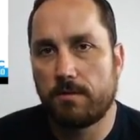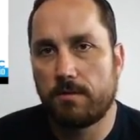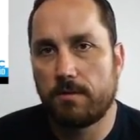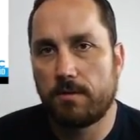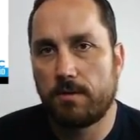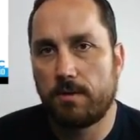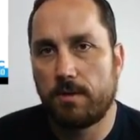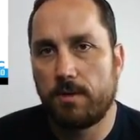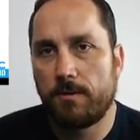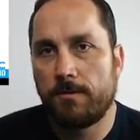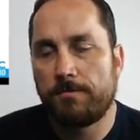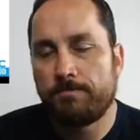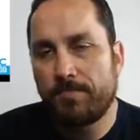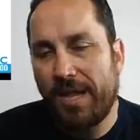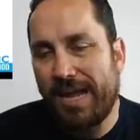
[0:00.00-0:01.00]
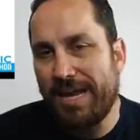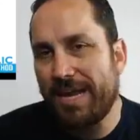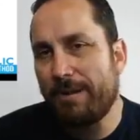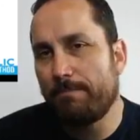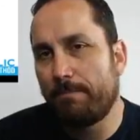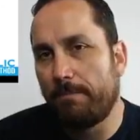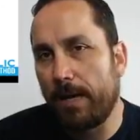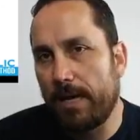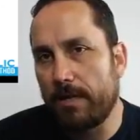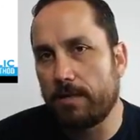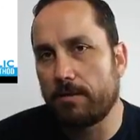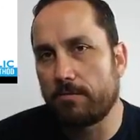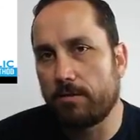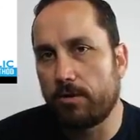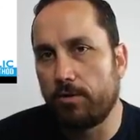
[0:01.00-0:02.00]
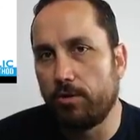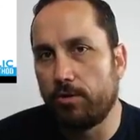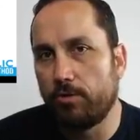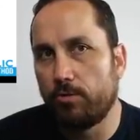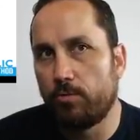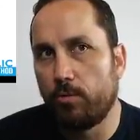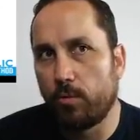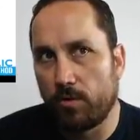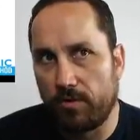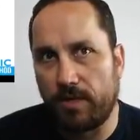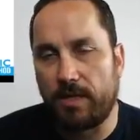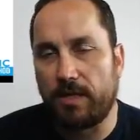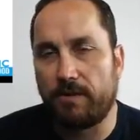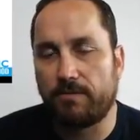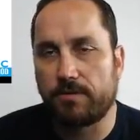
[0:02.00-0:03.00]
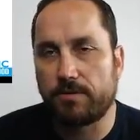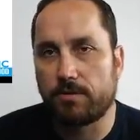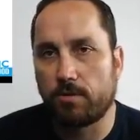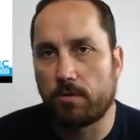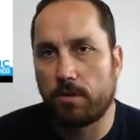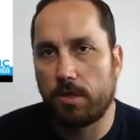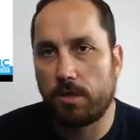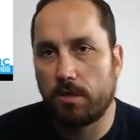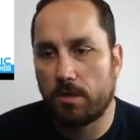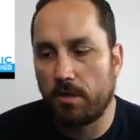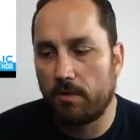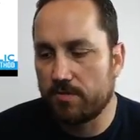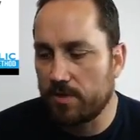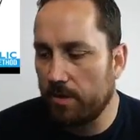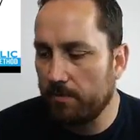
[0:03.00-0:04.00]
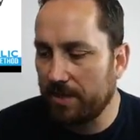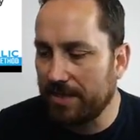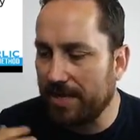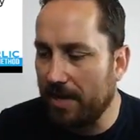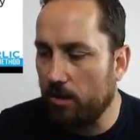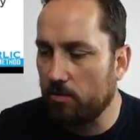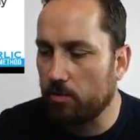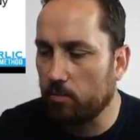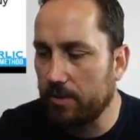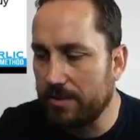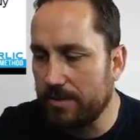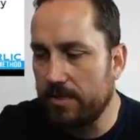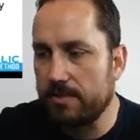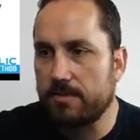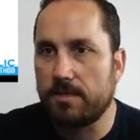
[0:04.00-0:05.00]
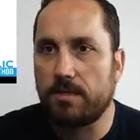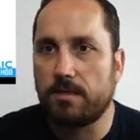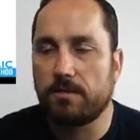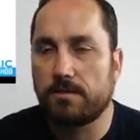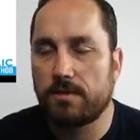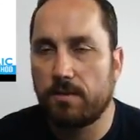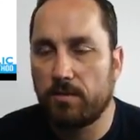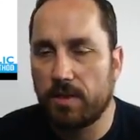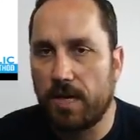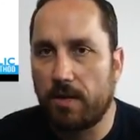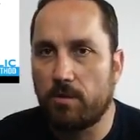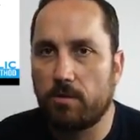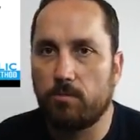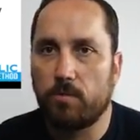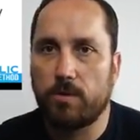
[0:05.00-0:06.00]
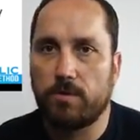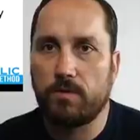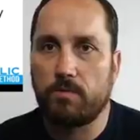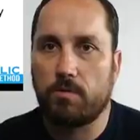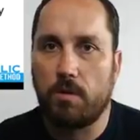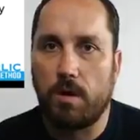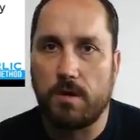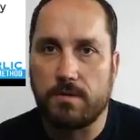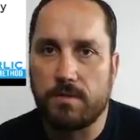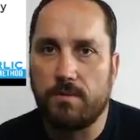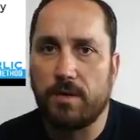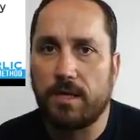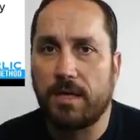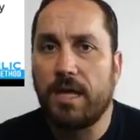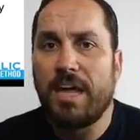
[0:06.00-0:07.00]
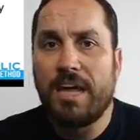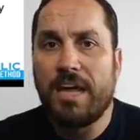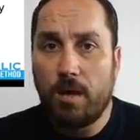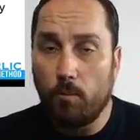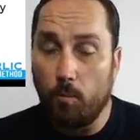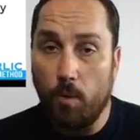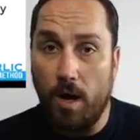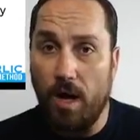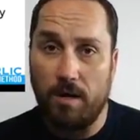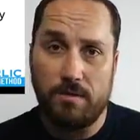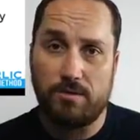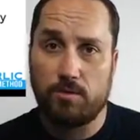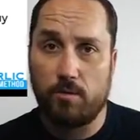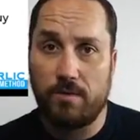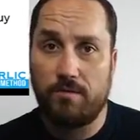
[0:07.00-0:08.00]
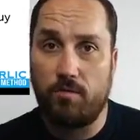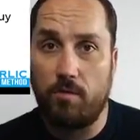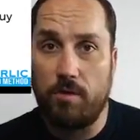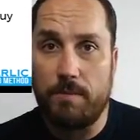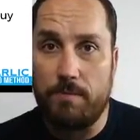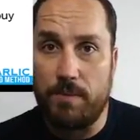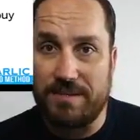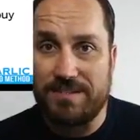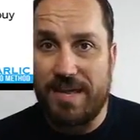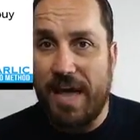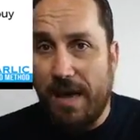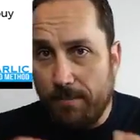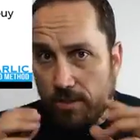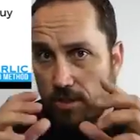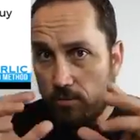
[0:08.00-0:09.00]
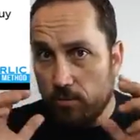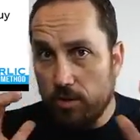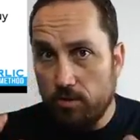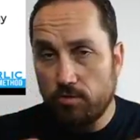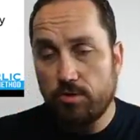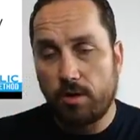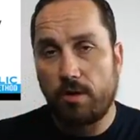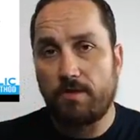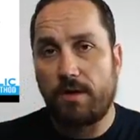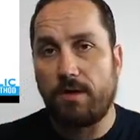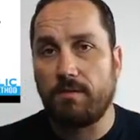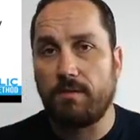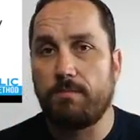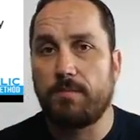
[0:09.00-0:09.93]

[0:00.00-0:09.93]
And I bet you were thinking of a story of some encounter with Disney and some encounter with the cross, a story of the Olympics. I bet you when you saw that Olympics logo,